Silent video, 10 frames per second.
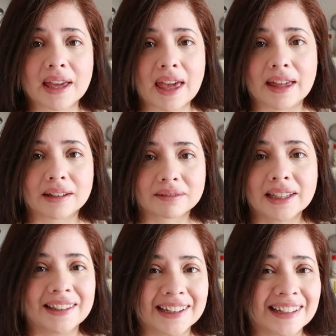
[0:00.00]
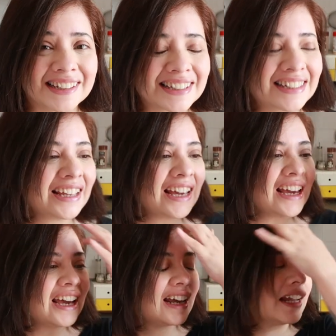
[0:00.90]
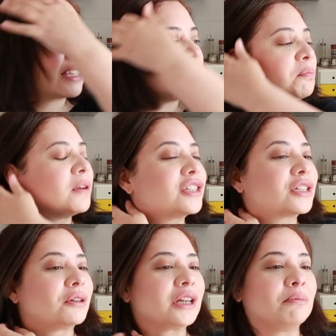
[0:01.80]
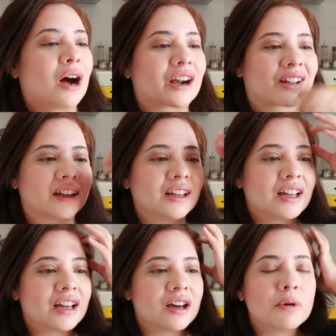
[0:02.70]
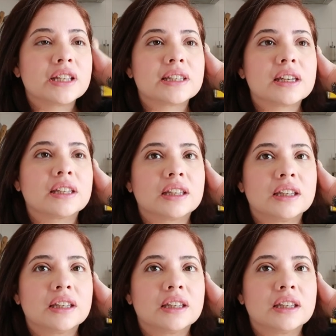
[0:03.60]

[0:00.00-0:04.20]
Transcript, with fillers: head he is. And I keep picturing Mark, what is it?